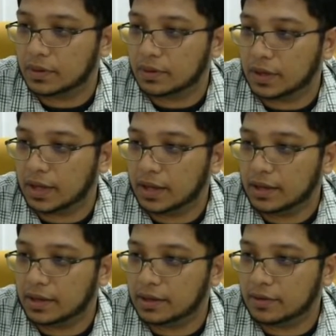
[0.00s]
okay,
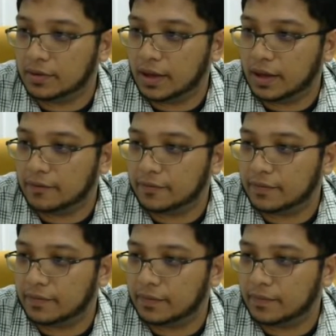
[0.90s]
here you have
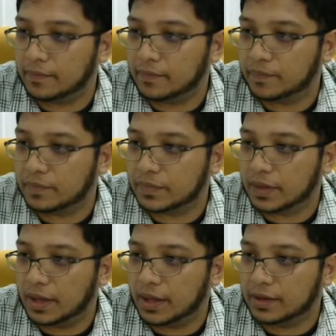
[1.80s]

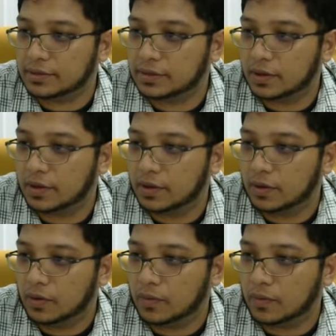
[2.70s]
x,
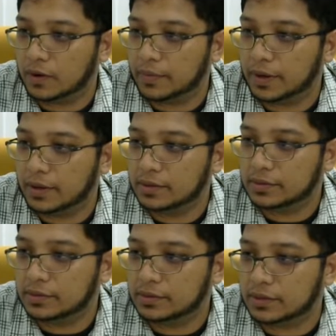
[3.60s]
y bar,
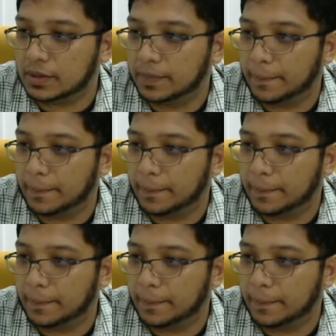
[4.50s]
z.